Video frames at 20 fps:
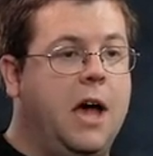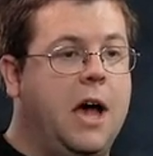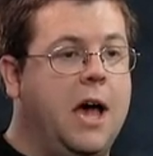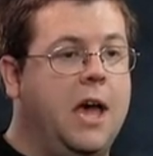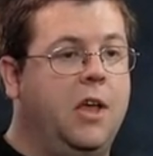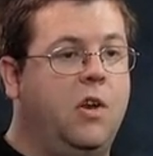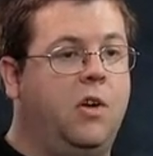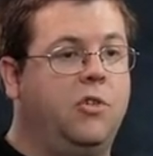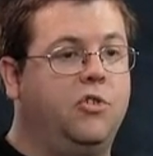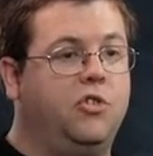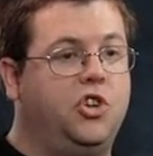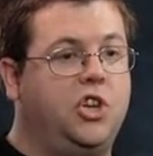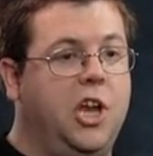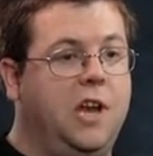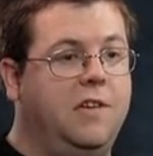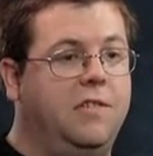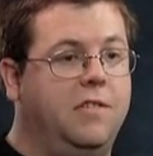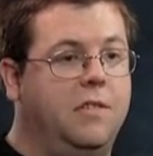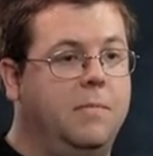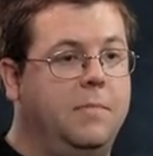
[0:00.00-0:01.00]
and also
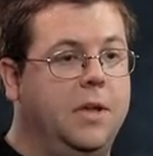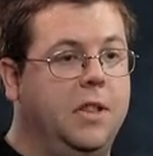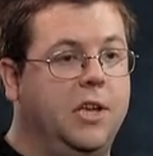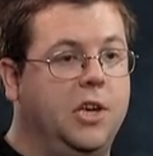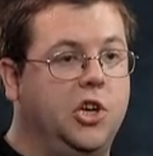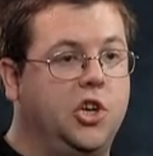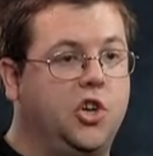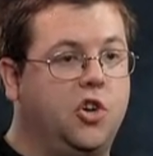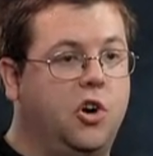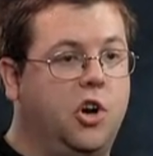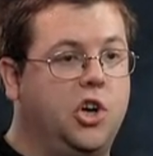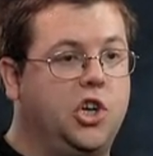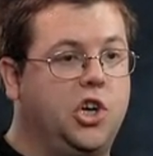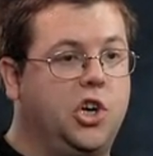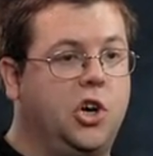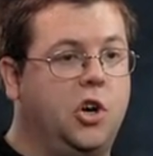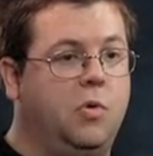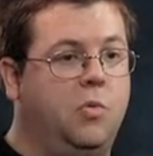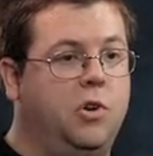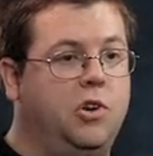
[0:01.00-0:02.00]
changes the billing
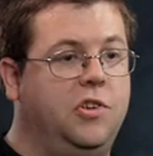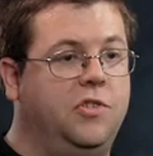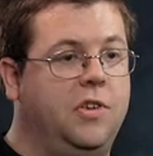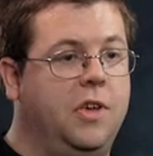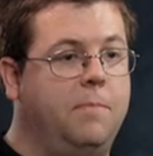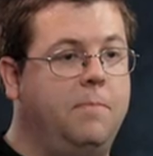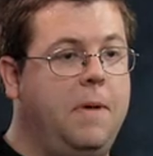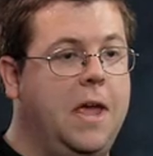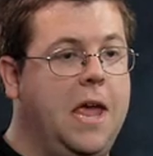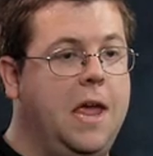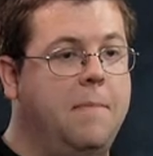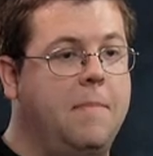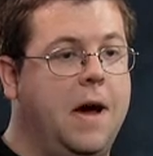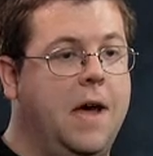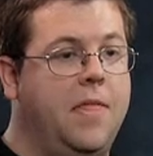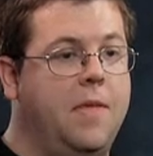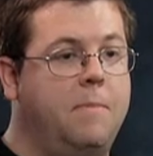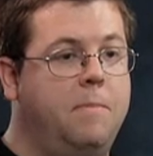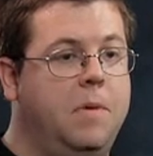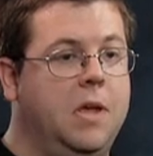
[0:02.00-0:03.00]
structure, which is a
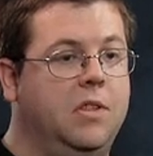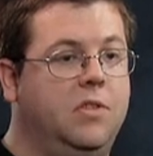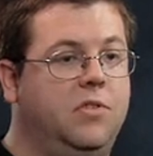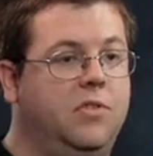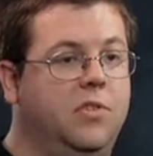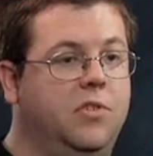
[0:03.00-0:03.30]
pay-by-the-bit